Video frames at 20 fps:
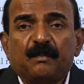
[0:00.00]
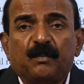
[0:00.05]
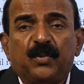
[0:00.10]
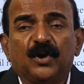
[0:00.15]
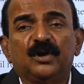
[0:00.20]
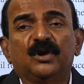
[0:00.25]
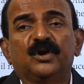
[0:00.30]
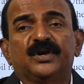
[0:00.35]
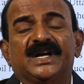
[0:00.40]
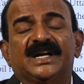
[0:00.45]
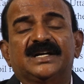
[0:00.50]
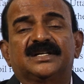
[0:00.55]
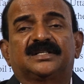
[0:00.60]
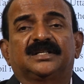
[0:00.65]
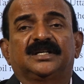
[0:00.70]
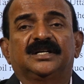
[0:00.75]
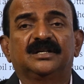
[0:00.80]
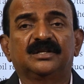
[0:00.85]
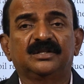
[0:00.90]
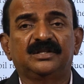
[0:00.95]

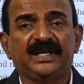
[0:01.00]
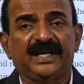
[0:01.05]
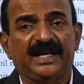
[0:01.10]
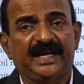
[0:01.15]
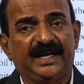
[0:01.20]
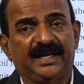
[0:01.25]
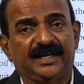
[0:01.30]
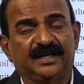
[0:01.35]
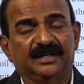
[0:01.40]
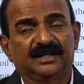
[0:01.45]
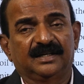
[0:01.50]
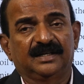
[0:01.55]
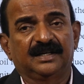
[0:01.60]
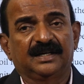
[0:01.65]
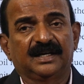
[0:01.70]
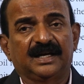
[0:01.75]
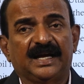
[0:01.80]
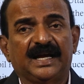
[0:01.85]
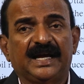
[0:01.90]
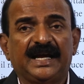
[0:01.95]
pollutants into the air,
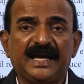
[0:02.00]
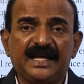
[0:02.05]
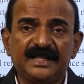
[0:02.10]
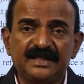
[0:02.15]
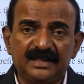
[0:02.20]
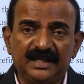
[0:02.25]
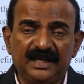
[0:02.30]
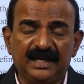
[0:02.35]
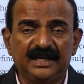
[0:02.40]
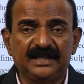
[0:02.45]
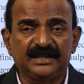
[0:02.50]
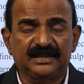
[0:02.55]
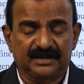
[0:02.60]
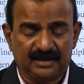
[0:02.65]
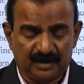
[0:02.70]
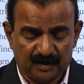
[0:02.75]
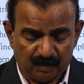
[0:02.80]
and these